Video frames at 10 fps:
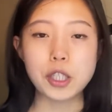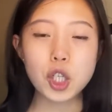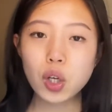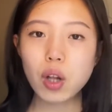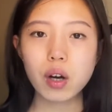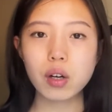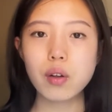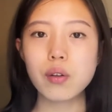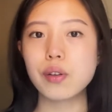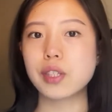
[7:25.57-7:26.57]
journal
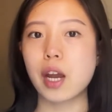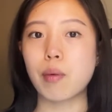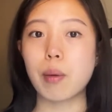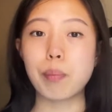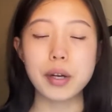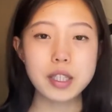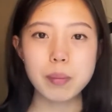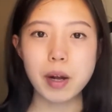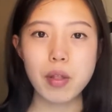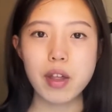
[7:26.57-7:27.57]
articles, I read books
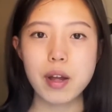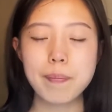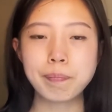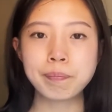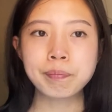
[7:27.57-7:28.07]
about them,